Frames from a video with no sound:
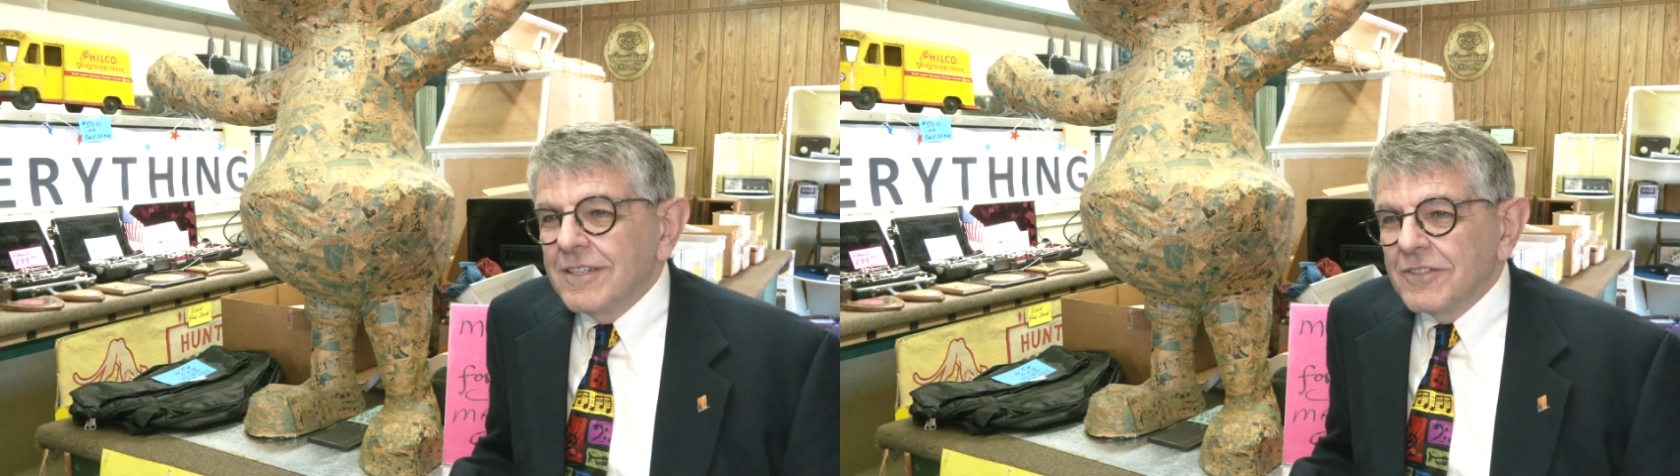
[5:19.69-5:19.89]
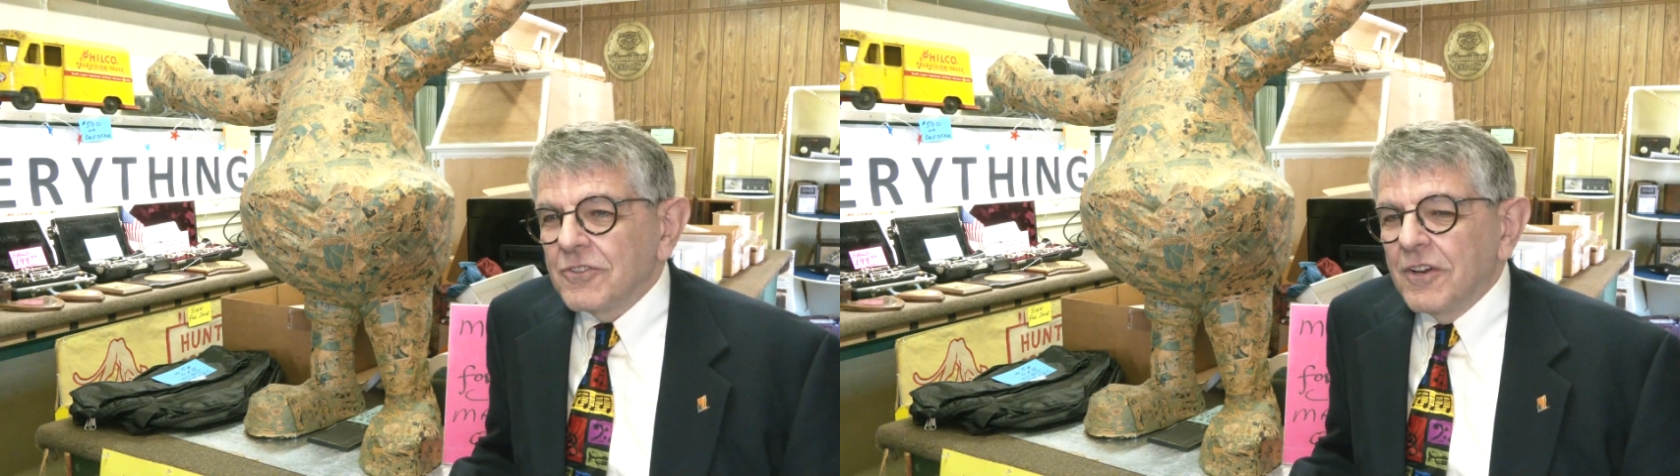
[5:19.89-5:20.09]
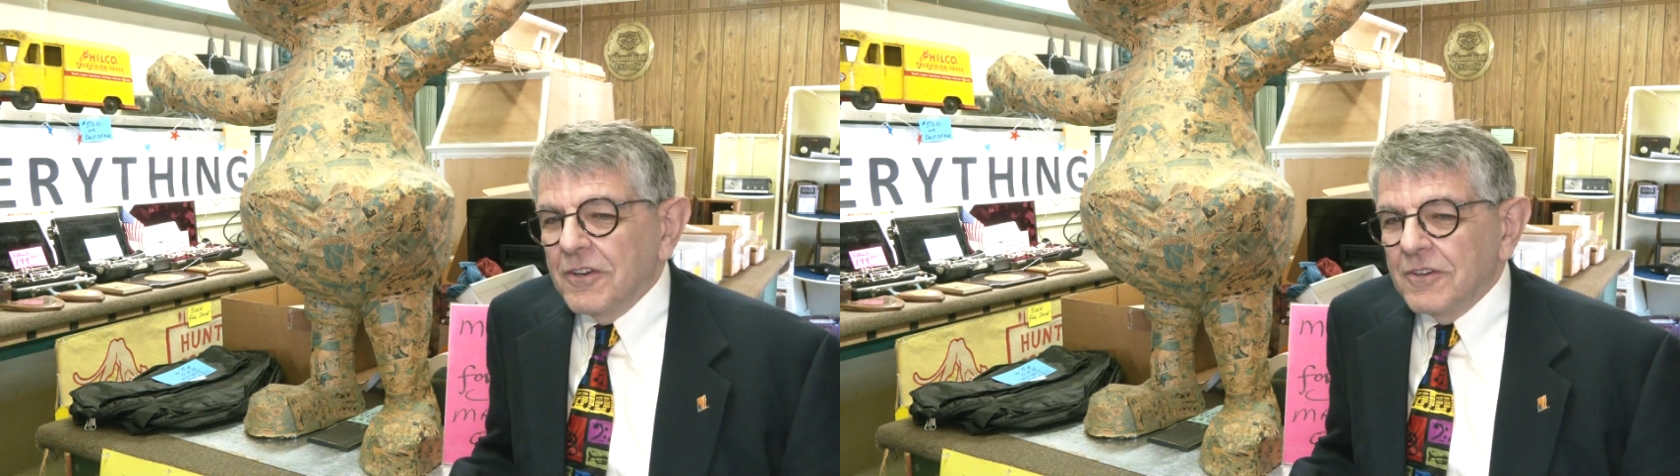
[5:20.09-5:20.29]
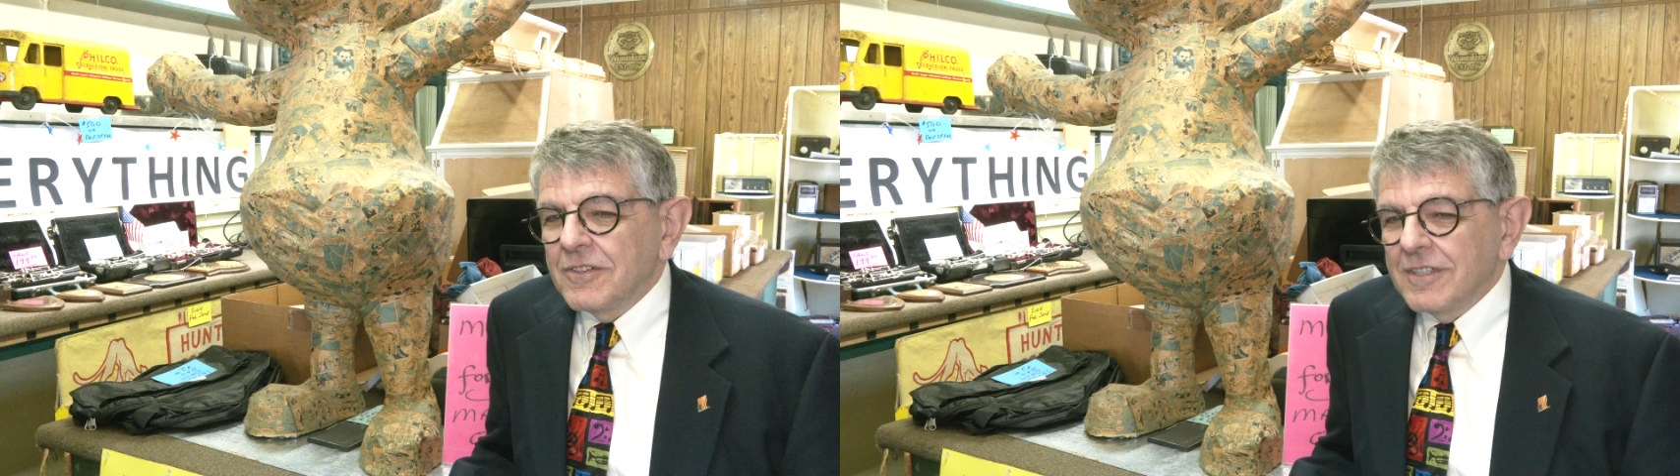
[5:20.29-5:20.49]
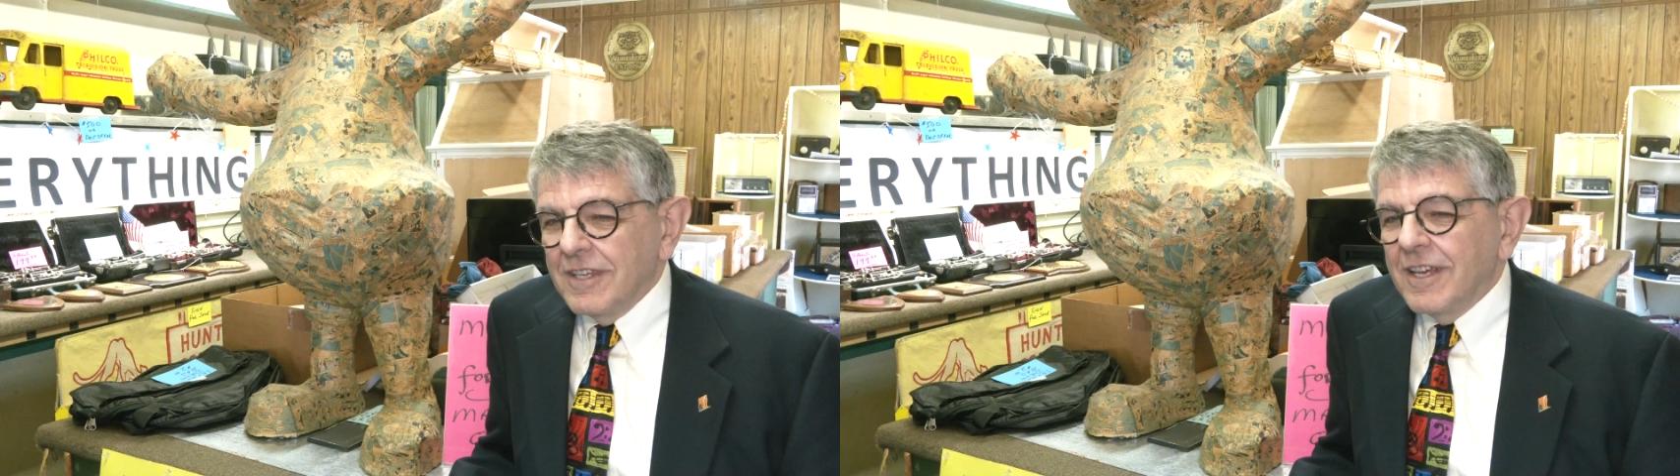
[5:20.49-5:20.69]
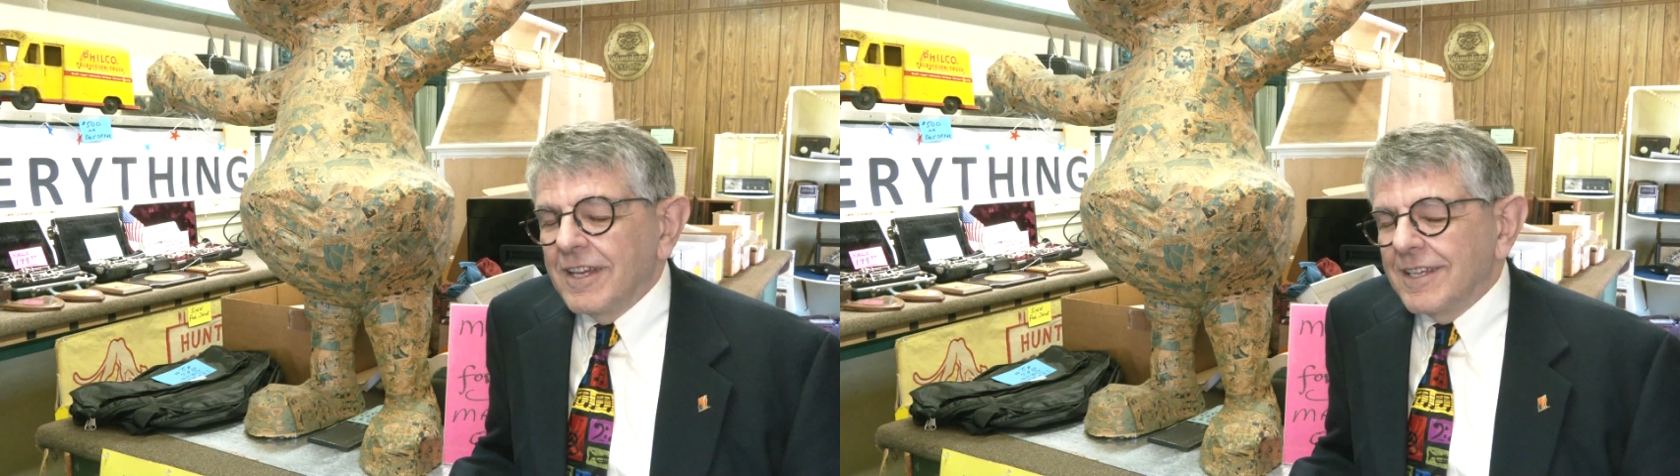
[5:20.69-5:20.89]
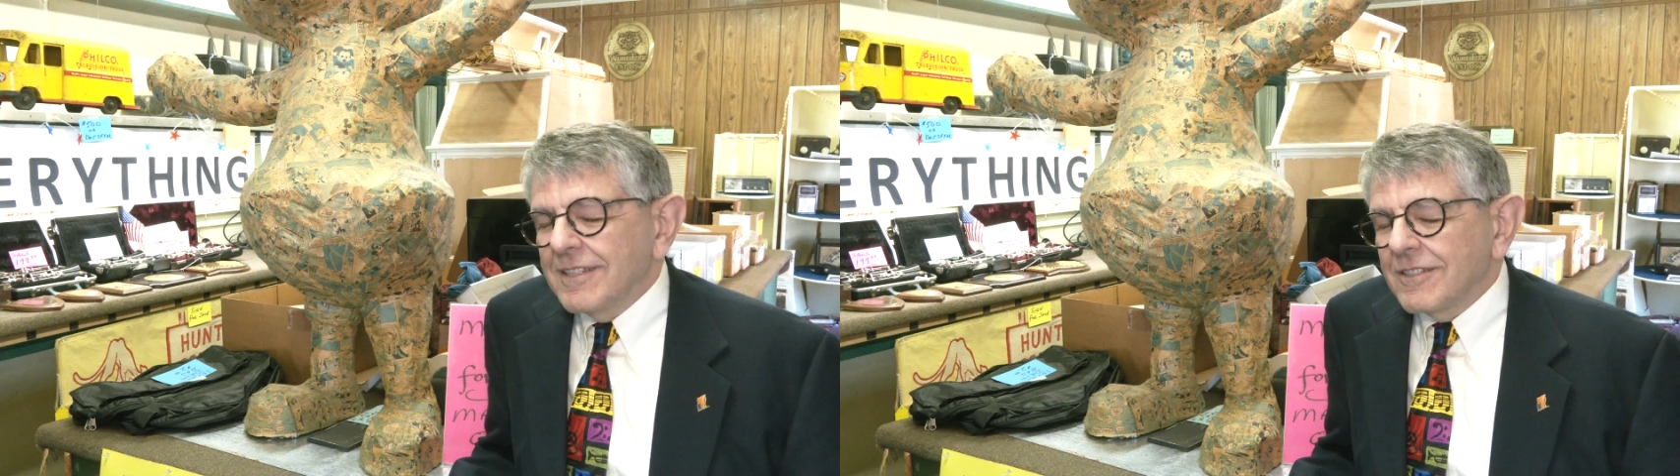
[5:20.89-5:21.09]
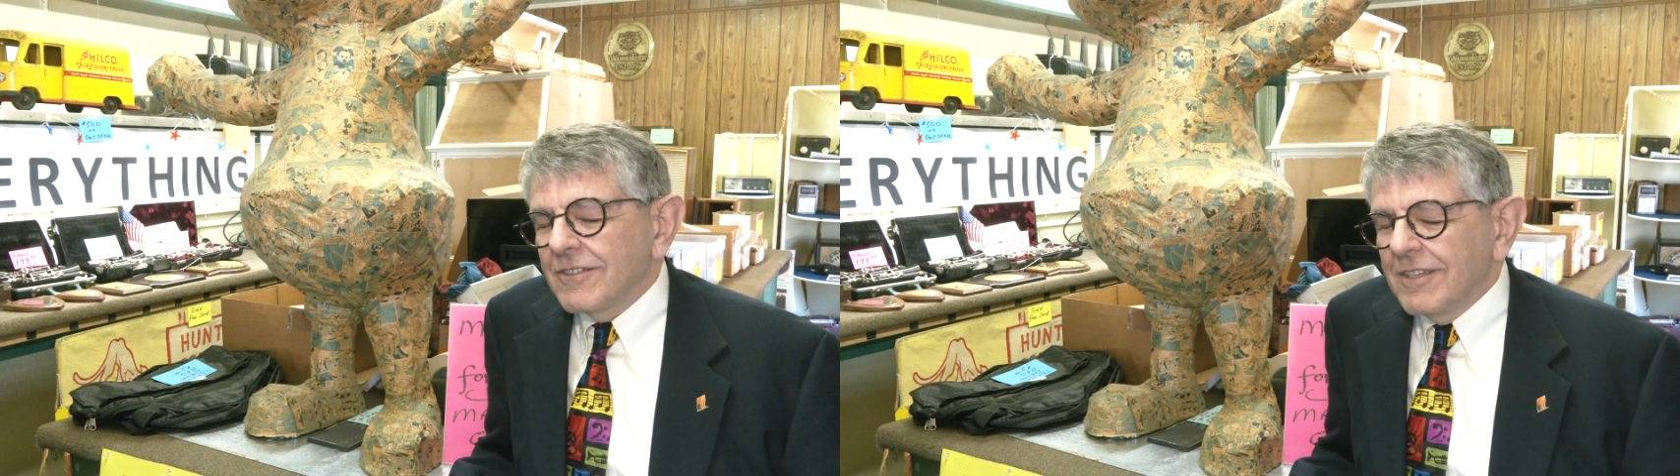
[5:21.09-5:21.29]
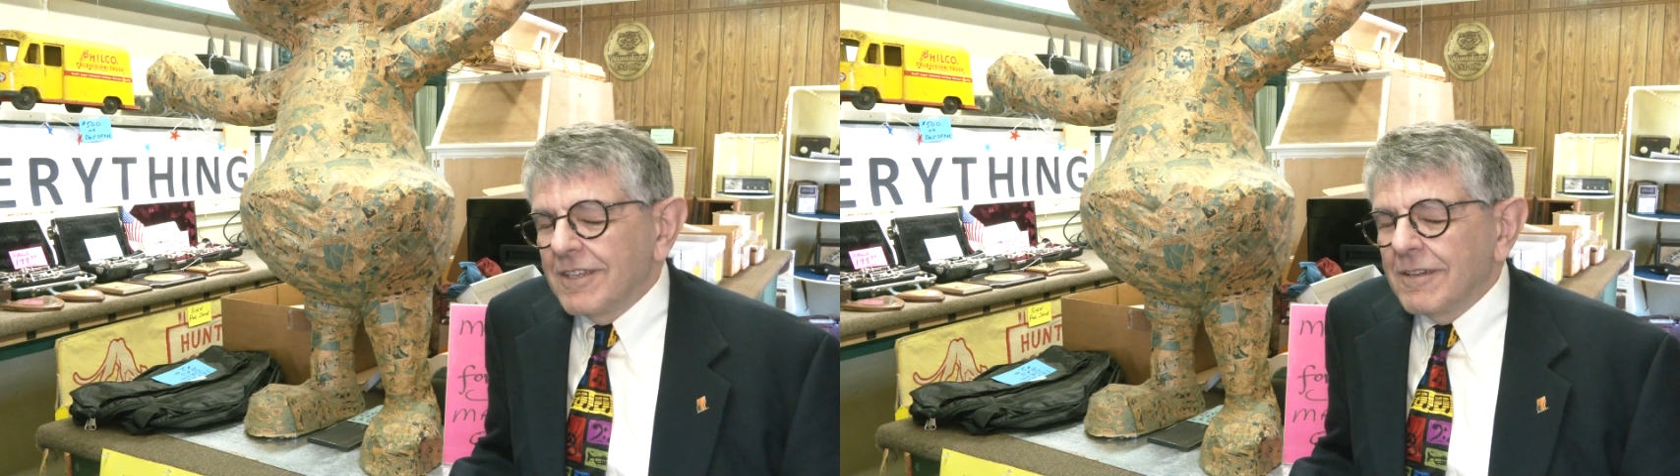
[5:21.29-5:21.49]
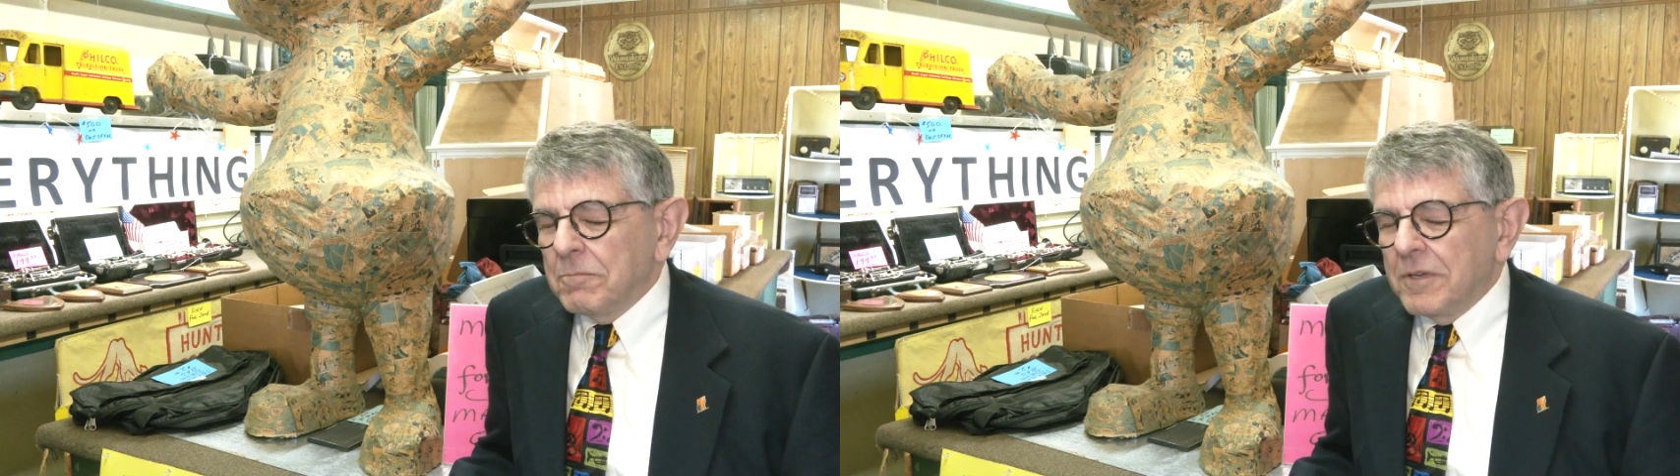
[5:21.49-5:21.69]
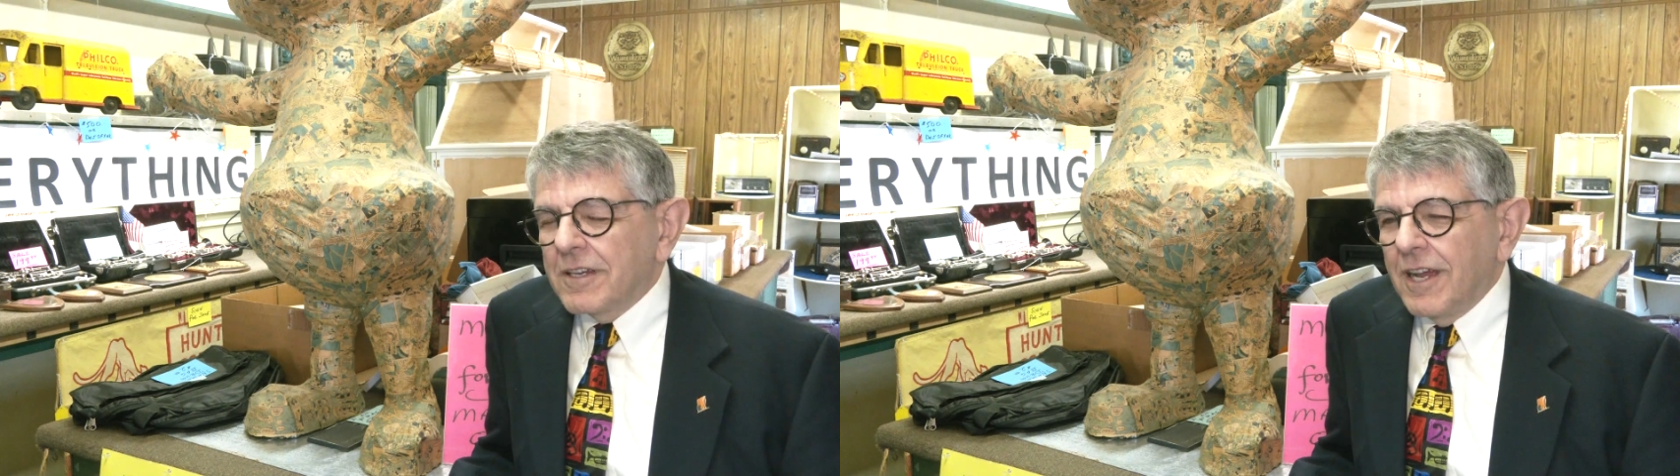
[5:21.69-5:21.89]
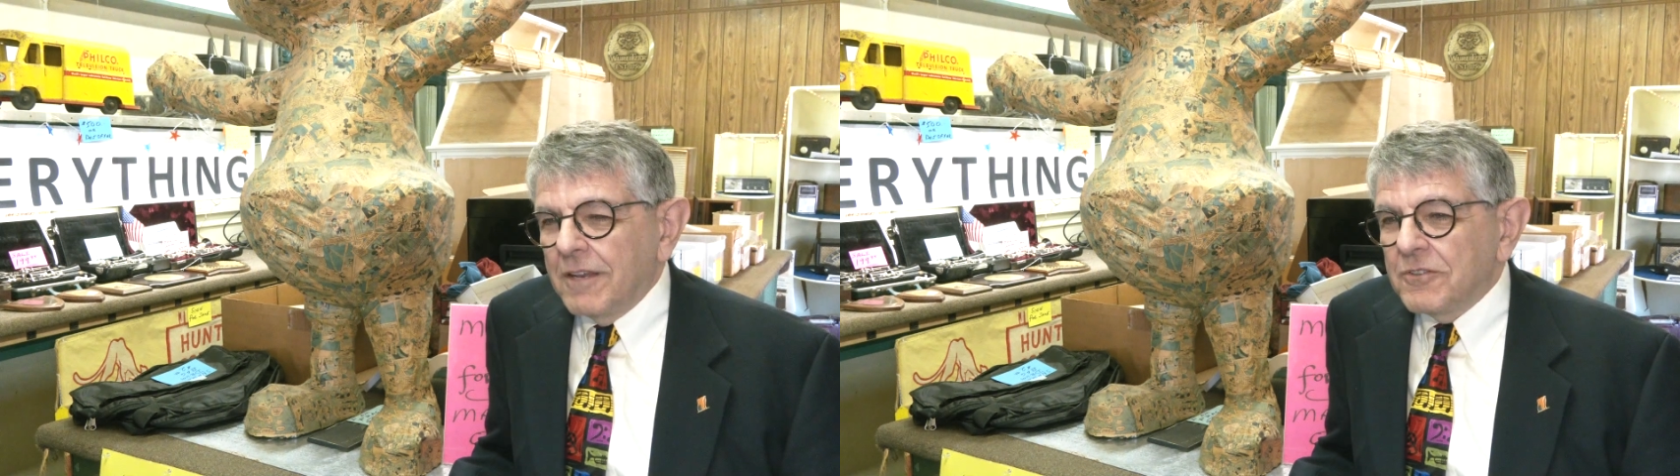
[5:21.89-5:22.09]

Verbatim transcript: So yeah, it's it'll be kind